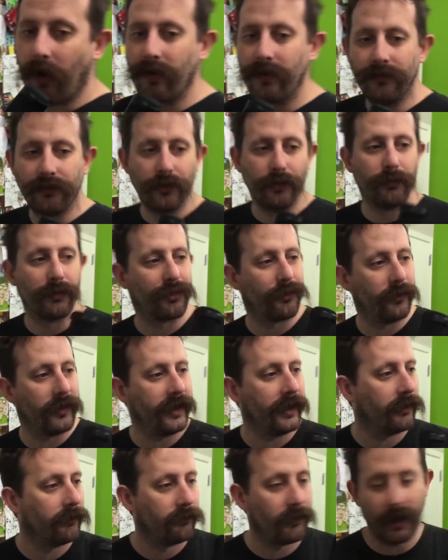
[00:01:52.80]
into yourself?
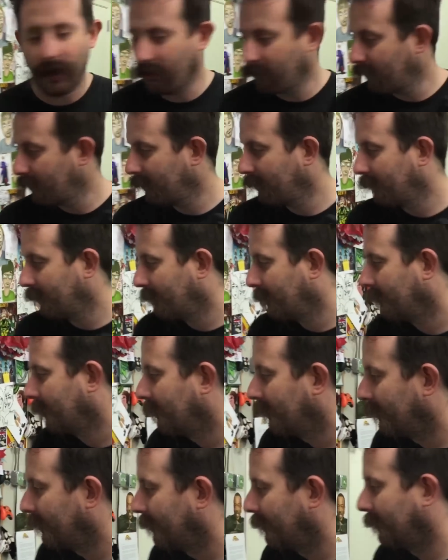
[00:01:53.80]
In what game?
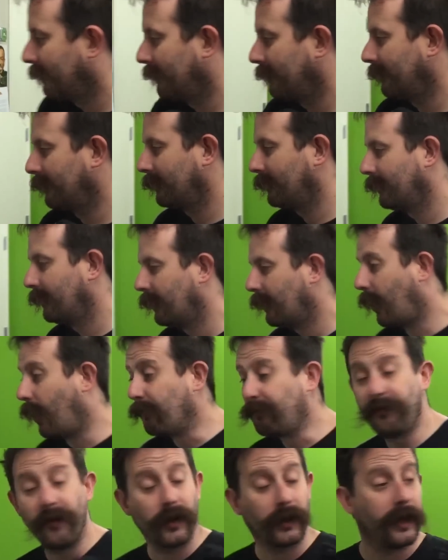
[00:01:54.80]
I guess
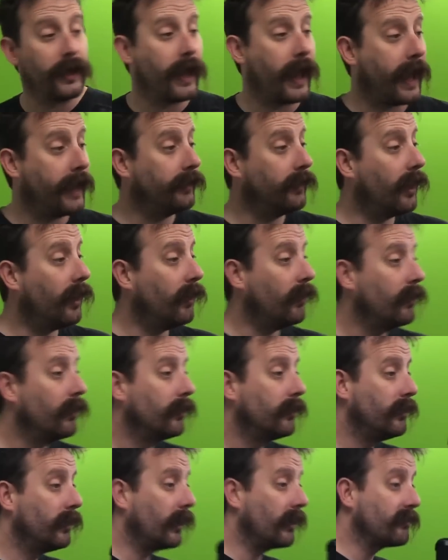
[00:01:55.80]
Battlefield, like Bad Company 2,
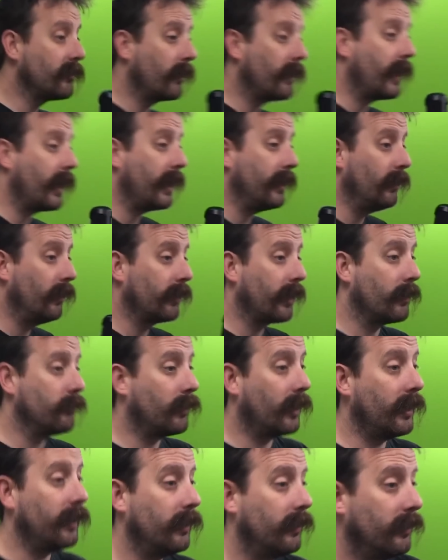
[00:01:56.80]
you can do the Halo game, right?
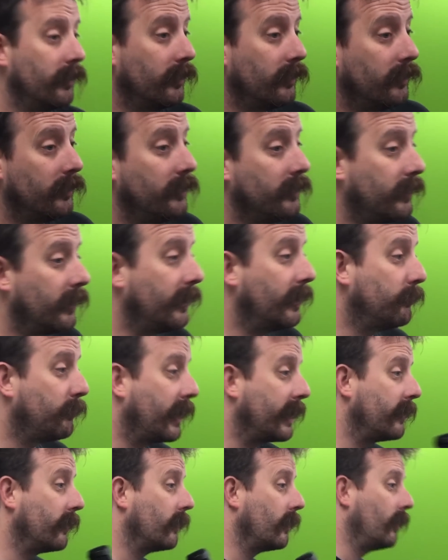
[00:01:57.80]
Halo, you do the
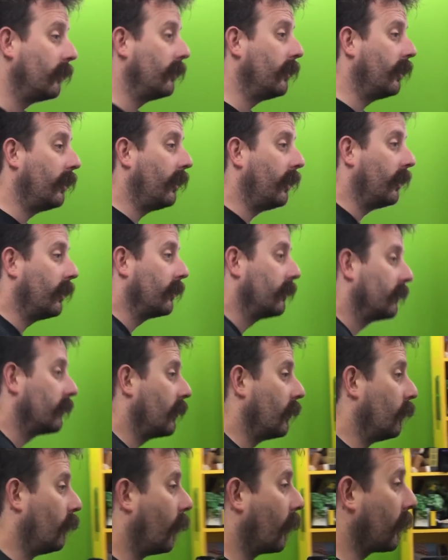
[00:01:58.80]
drone.
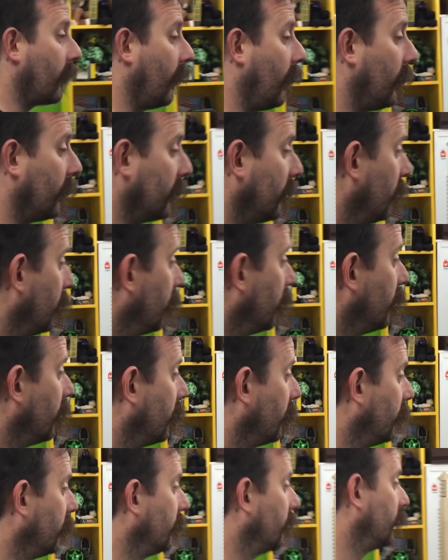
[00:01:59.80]
Apparently there's an update for
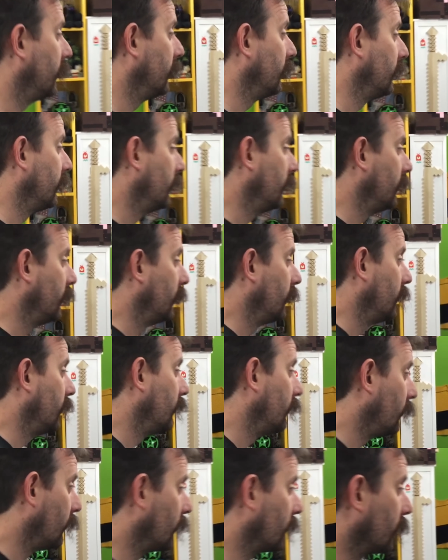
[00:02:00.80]
State of
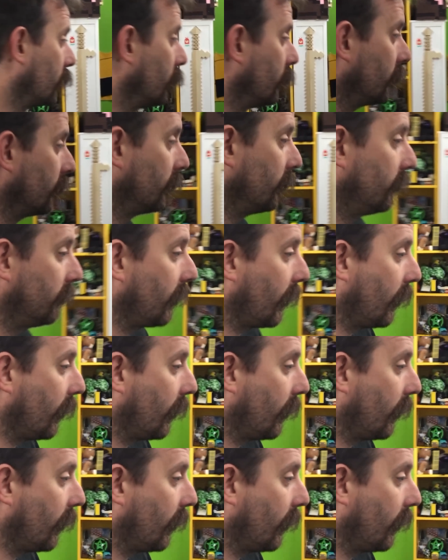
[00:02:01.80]
Decay, so I've made a